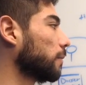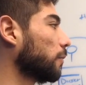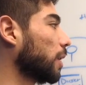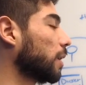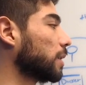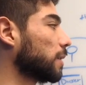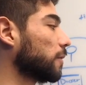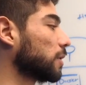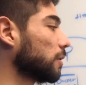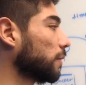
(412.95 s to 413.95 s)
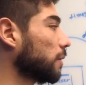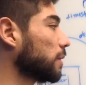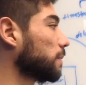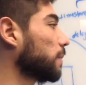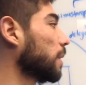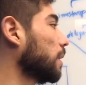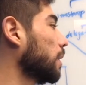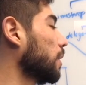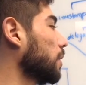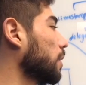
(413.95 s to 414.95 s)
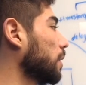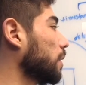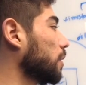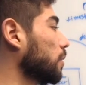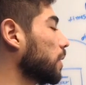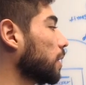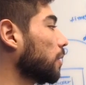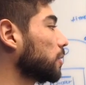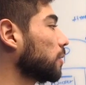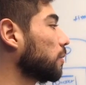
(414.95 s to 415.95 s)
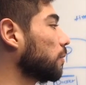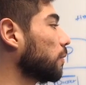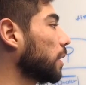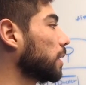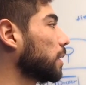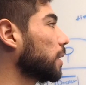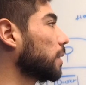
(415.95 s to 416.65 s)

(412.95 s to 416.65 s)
running on different servers. You can also run